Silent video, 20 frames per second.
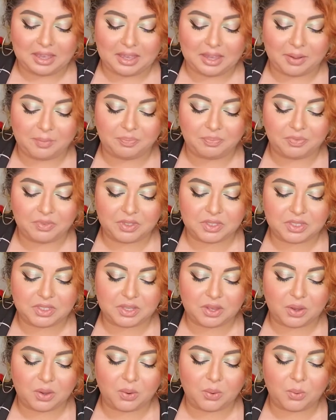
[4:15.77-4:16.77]
Um,
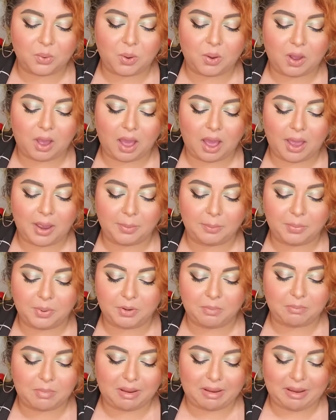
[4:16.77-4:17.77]
so I
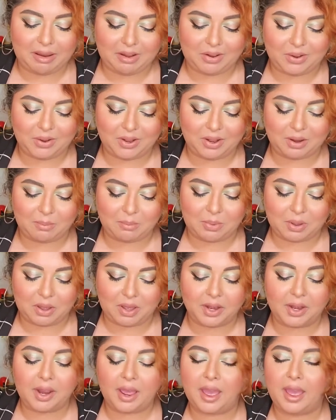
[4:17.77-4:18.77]
put my hair in a
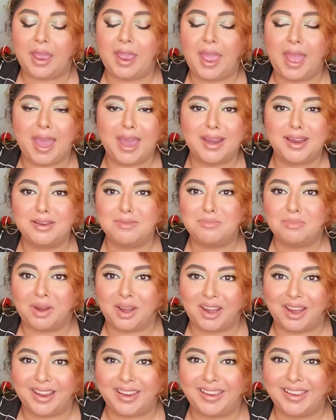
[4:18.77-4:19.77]
bun. I added
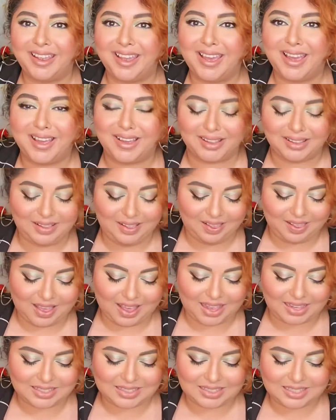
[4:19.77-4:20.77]
my
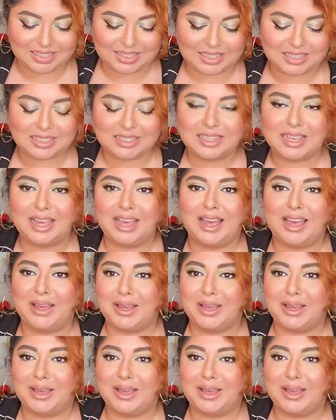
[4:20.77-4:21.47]
glasses,